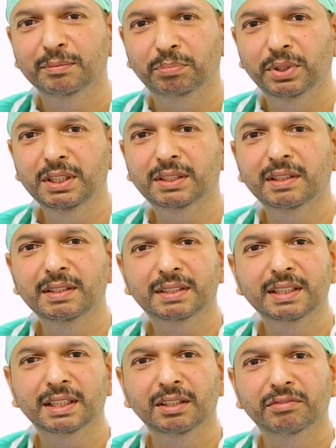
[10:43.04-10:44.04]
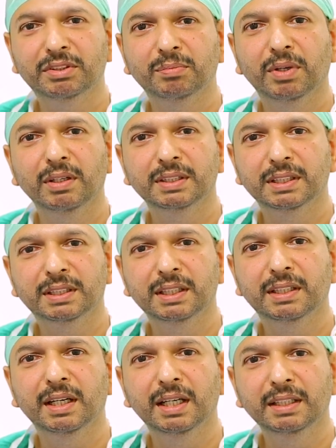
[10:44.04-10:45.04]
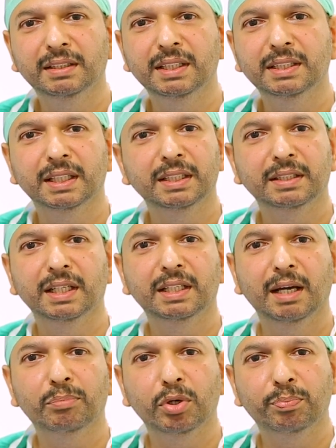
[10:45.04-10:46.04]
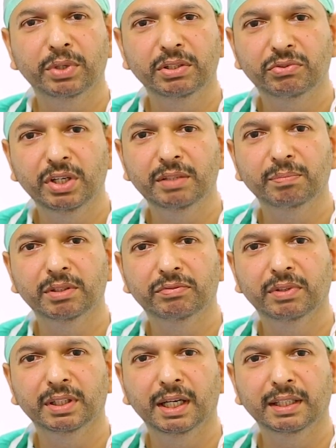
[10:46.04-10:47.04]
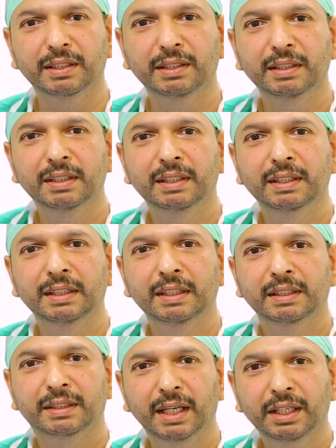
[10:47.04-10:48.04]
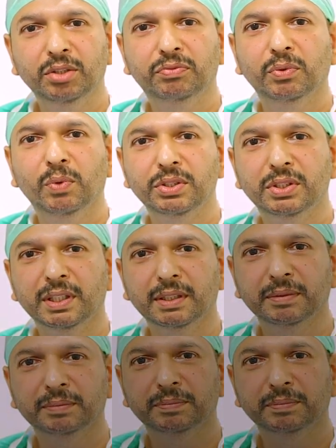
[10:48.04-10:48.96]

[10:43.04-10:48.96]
Please consult an ophthalmologist regarding this and get appropriate treatment for that. Thank you for watching.